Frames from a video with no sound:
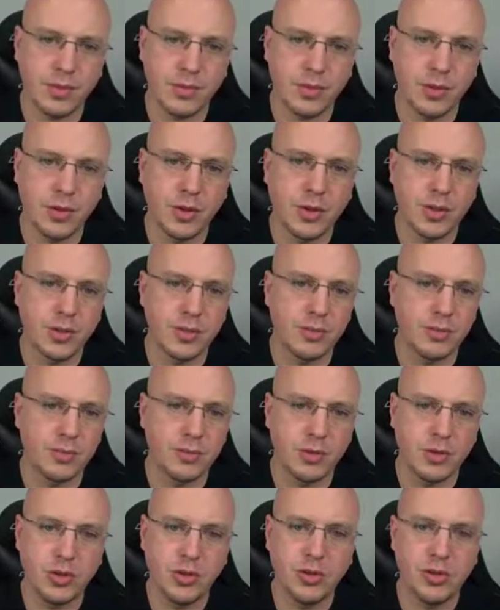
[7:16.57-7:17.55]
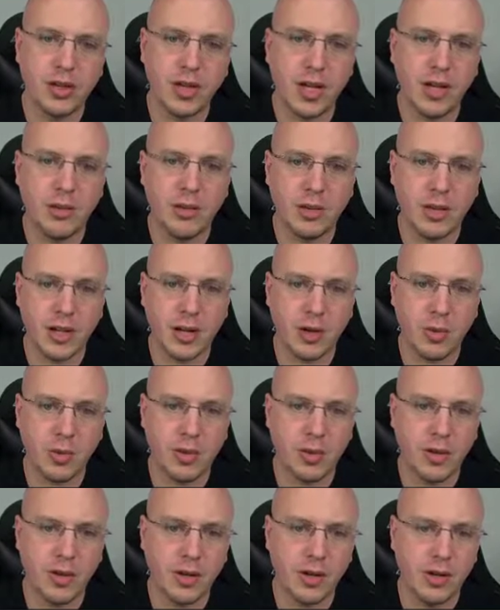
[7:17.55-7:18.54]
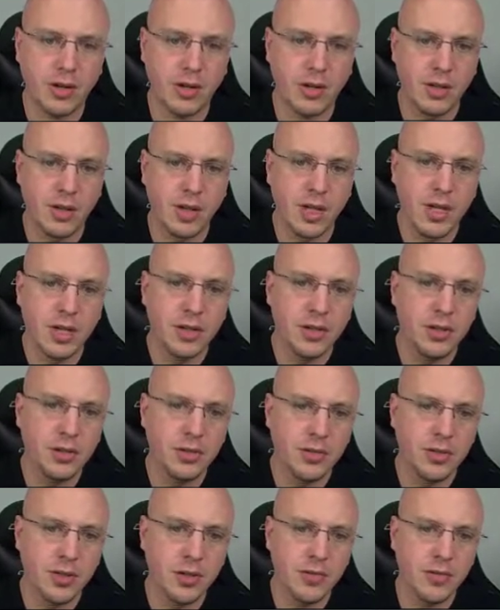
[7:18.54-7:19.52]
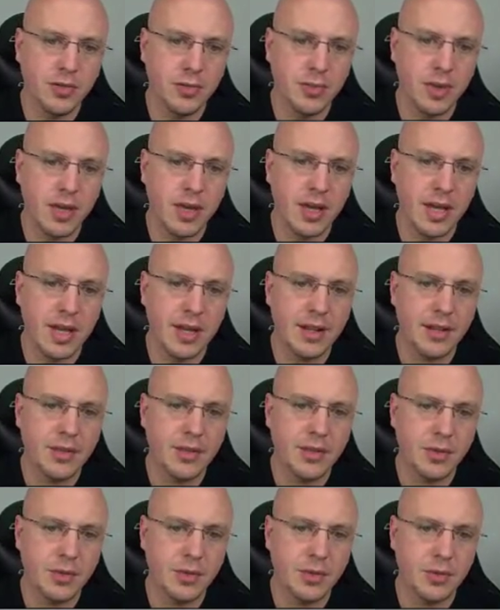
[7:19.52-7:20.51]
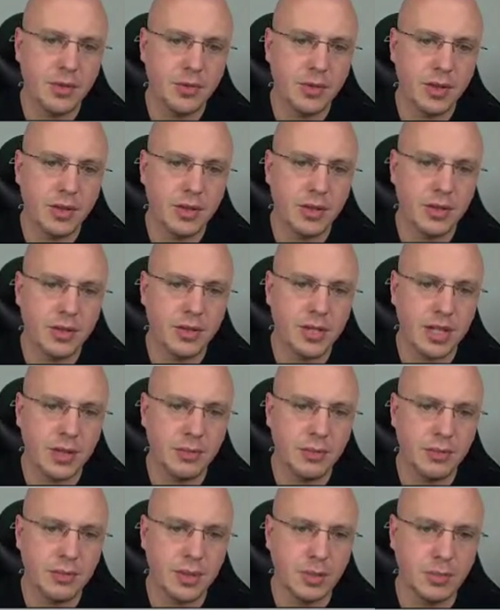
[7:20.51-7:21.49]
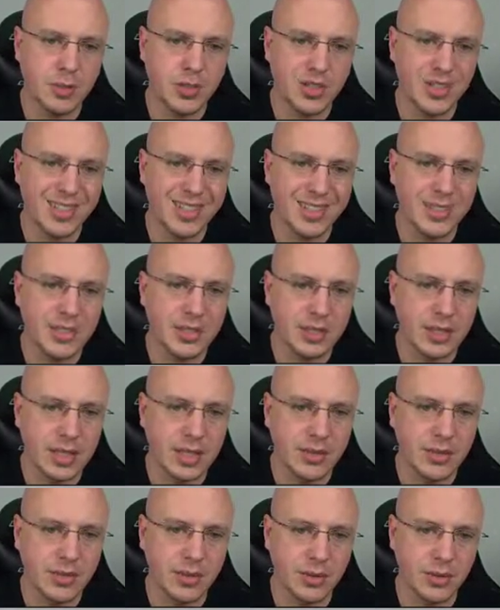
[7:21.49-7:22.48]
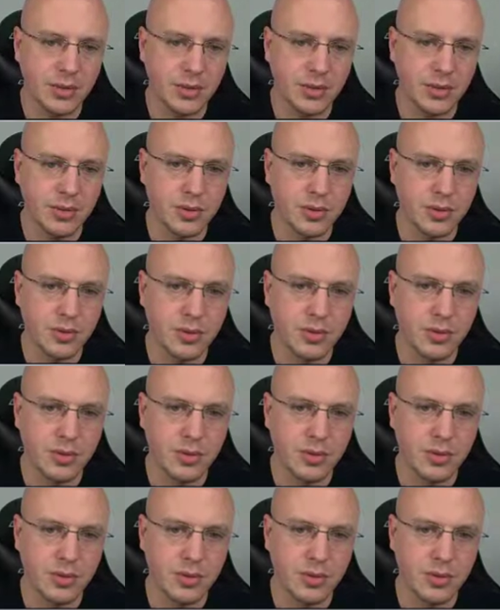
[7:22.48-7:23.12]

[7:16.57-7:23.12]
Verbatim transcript: you can do trial and error with here usually for me anything with the ring list I'm, I'm just gonna delete those